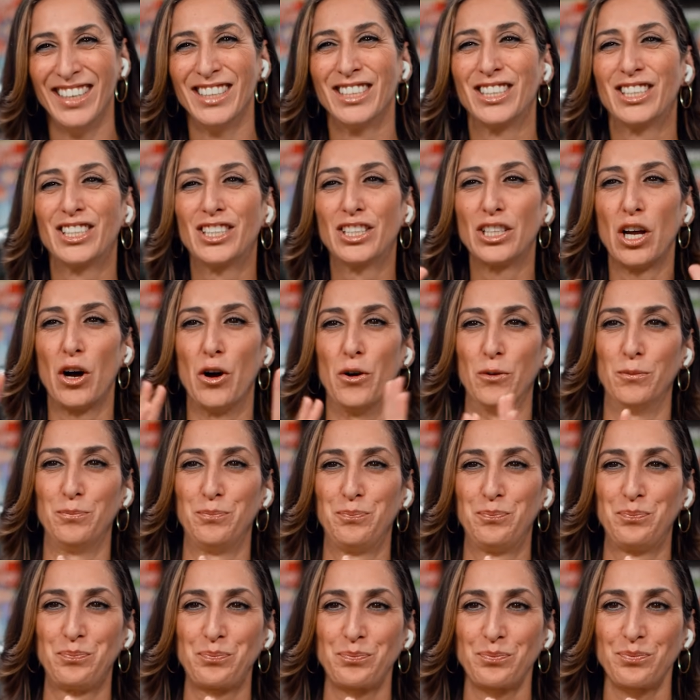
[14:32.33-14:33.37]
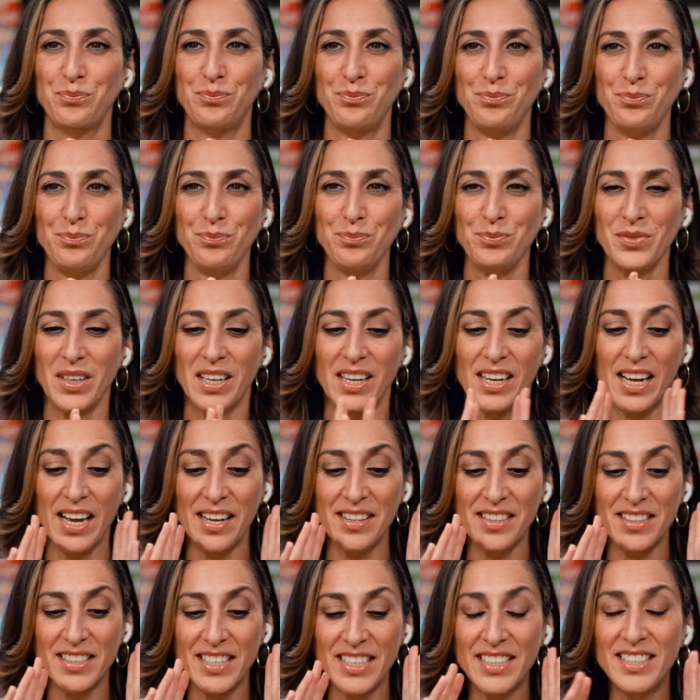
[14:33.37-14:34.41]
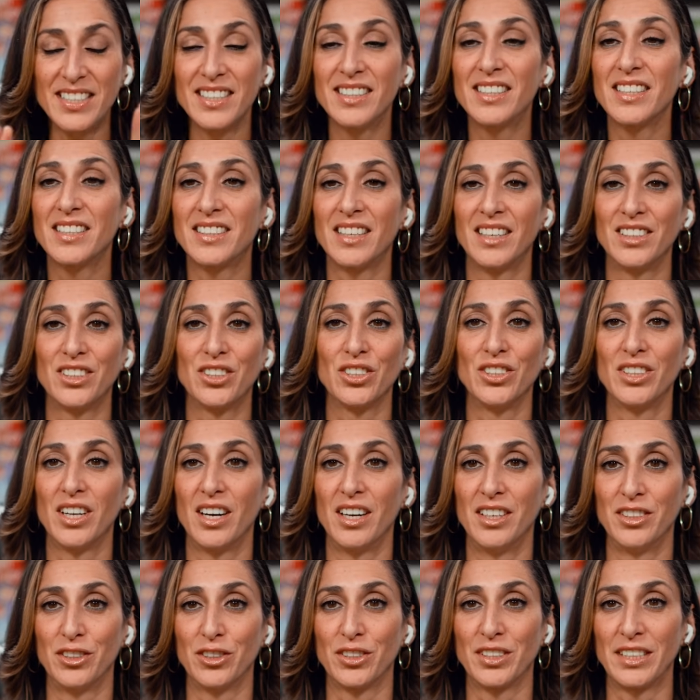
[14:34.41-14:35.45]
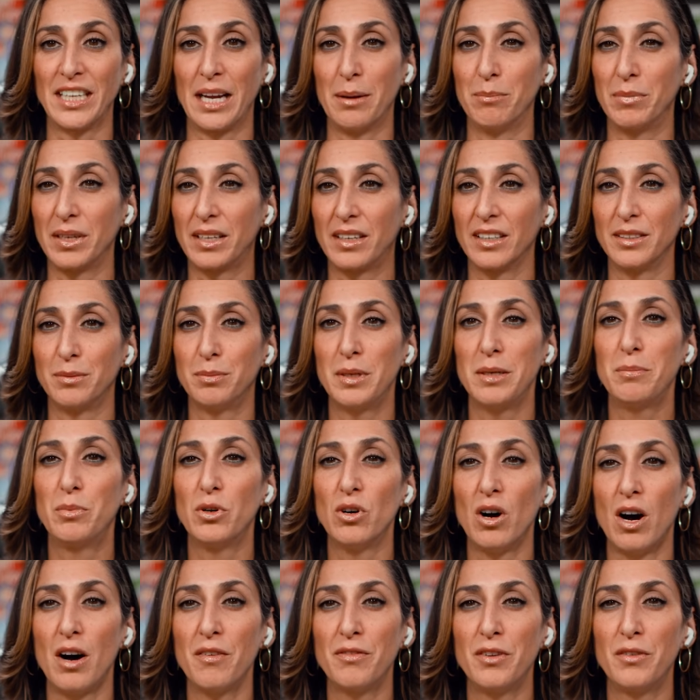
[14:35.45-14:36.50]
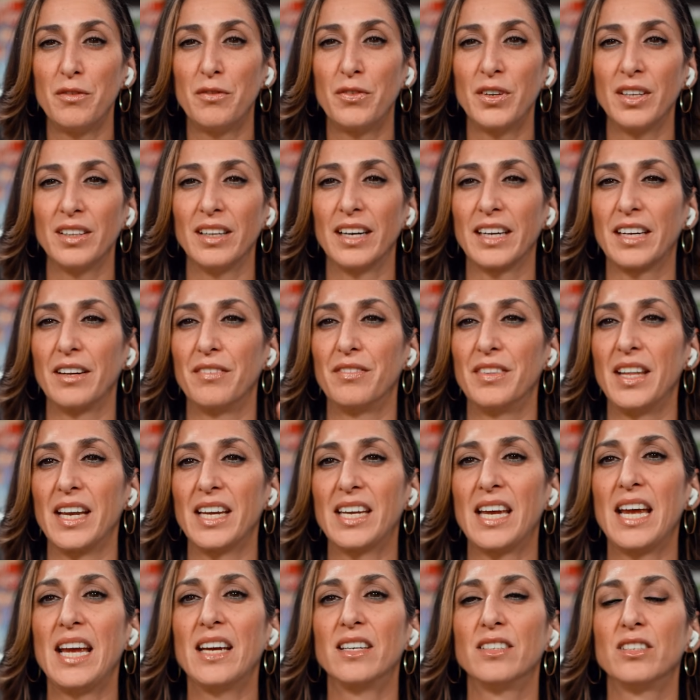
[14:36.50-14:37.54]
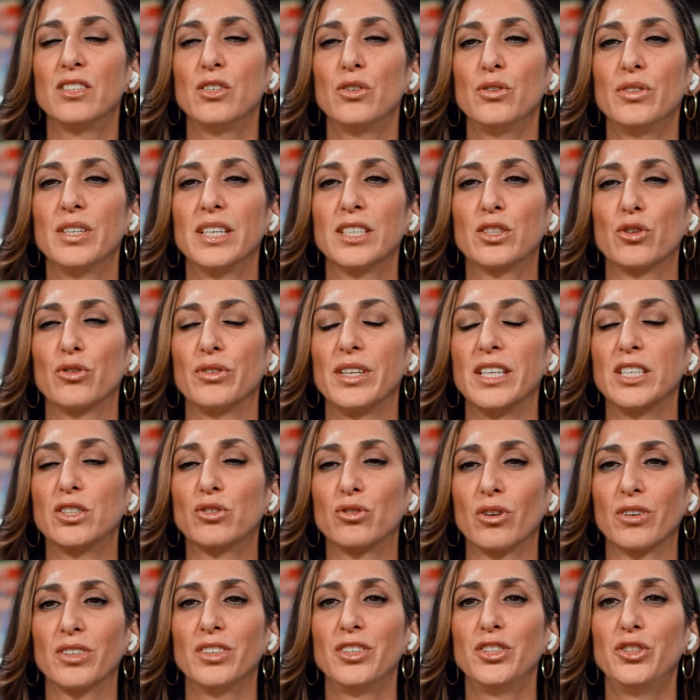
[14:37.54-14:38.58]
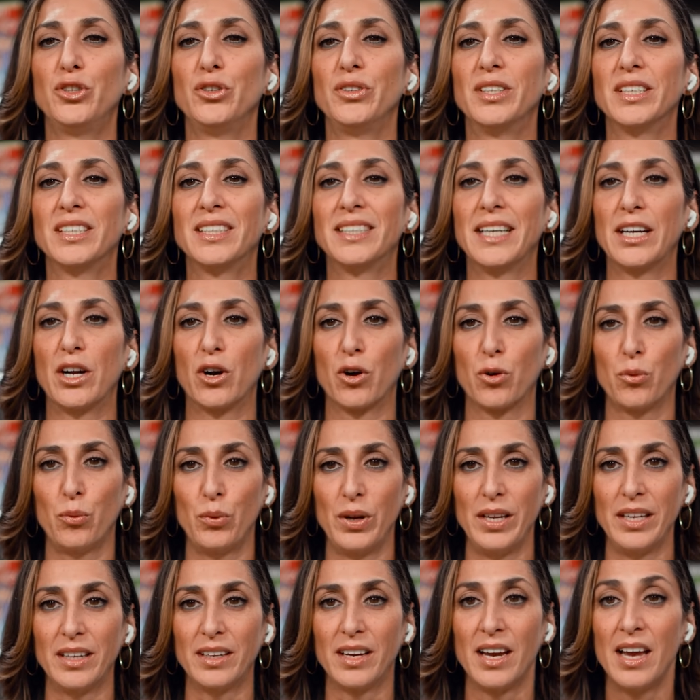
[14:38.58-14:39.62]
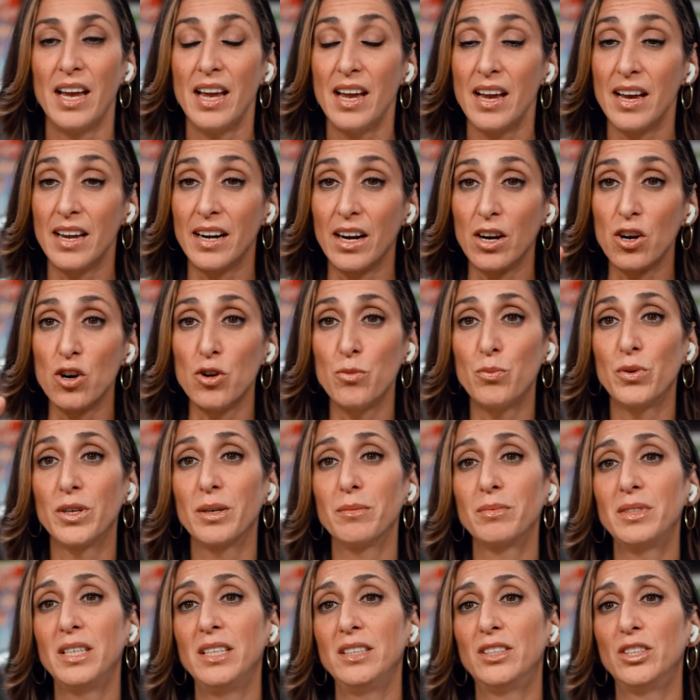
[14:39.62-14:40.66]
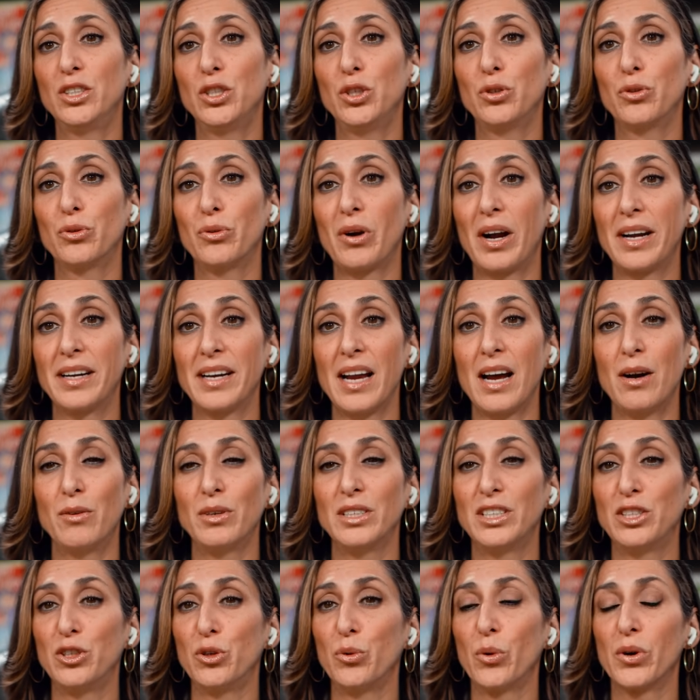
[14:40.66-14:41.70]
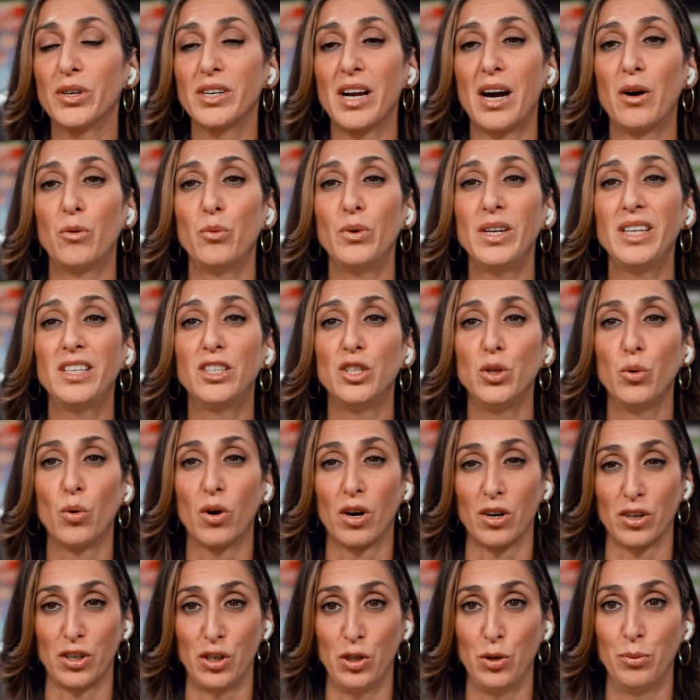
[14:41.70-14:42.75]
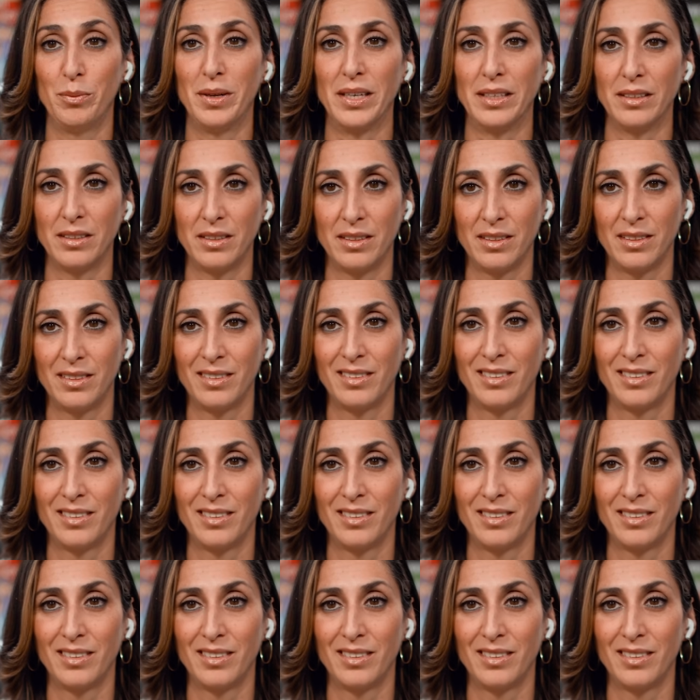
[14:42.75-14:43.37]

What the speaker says: So this is essential to understand because people often feel like if they can't do this or they struggle to do this, they are weak. And I hope what I'm teaching you right now is you are not weak, you are human.